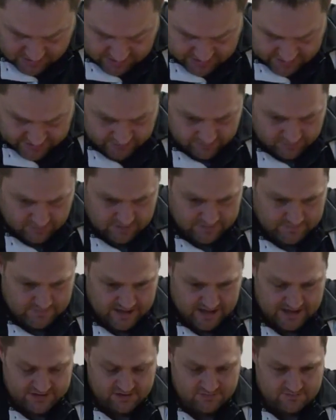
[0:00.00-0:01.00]
So they're all in
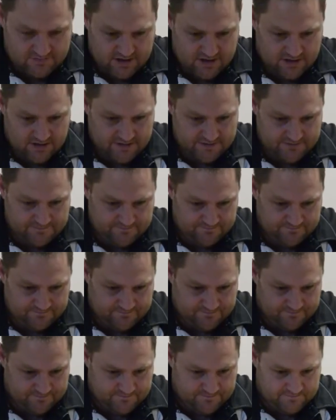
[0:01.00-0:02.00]
manual mode.
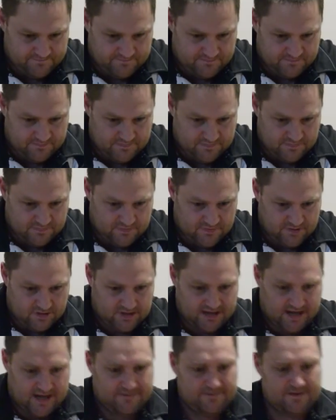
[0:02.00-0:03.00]

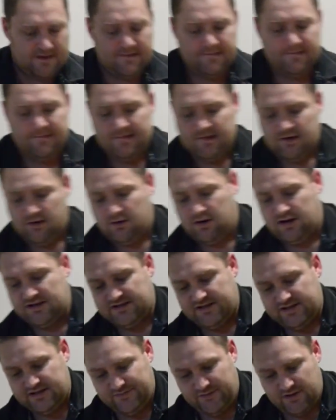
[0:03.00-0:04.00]
Okay, alright,
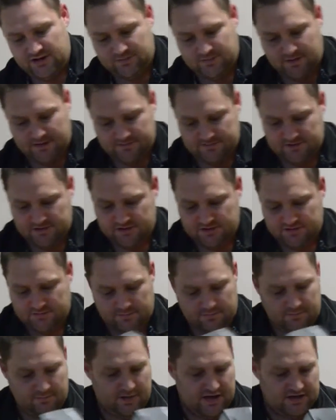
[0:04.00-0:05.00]
so this first one,
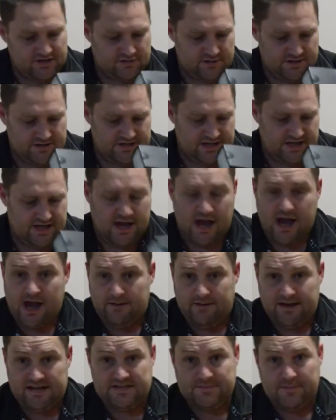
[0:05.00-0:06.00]
make sure it's in
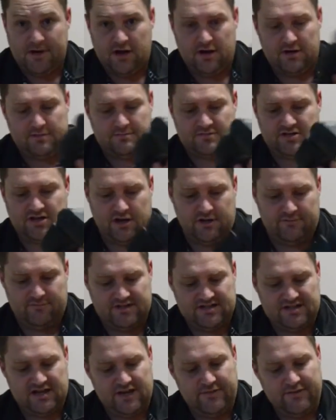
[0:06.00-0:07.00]
RX mode, so
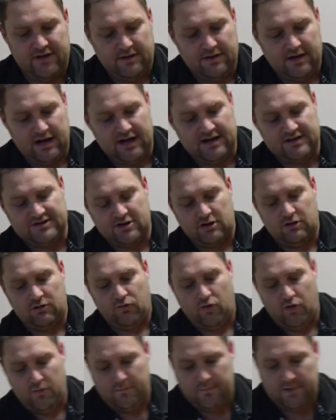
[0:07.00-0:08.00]
receiver, and it's on
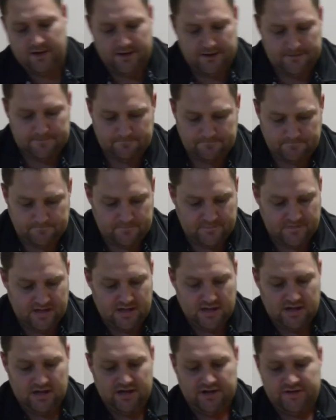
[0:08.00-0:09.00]
group B.
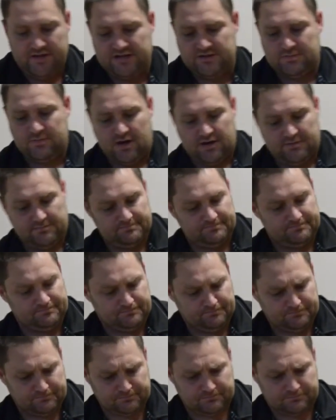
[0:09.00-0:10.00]
This one,
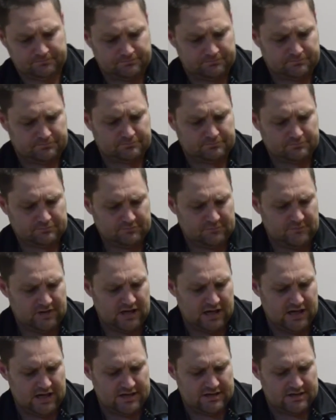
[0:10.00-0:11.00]

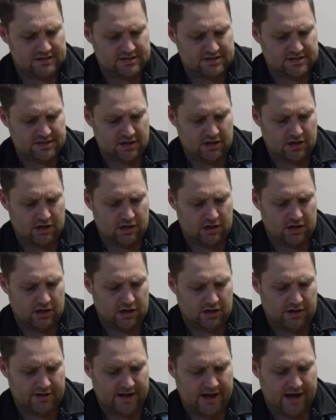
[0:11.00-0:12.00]
it's
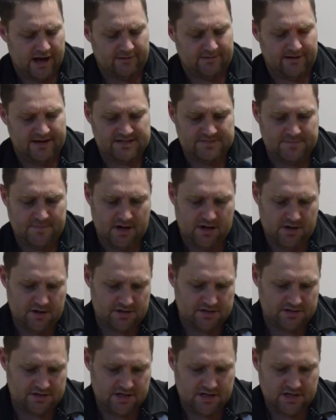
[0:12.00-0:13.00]
on RX
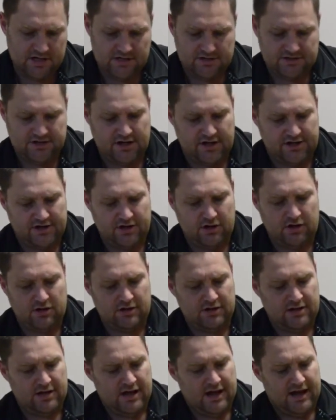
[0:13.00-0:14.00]
mode, turn it
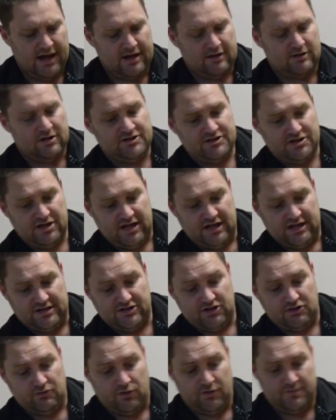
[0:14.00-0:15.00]
on, and I want to turn it
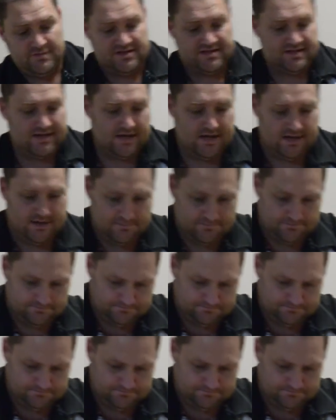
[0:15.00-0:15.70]
to group C.